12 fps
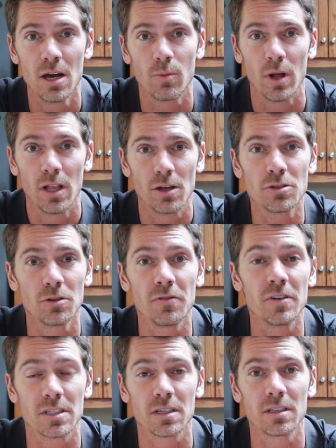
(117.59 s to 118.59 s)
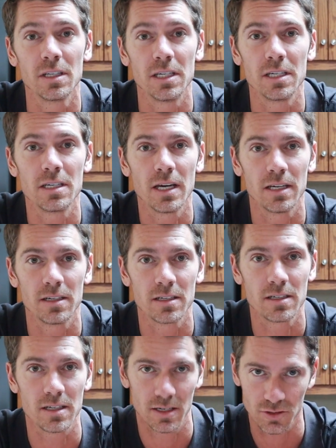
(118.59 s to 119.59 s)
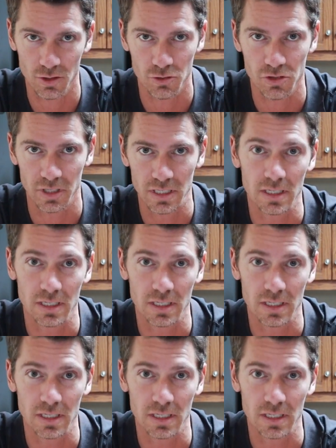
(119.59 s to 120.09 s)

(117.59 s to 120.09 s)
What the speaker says: while also physically and socially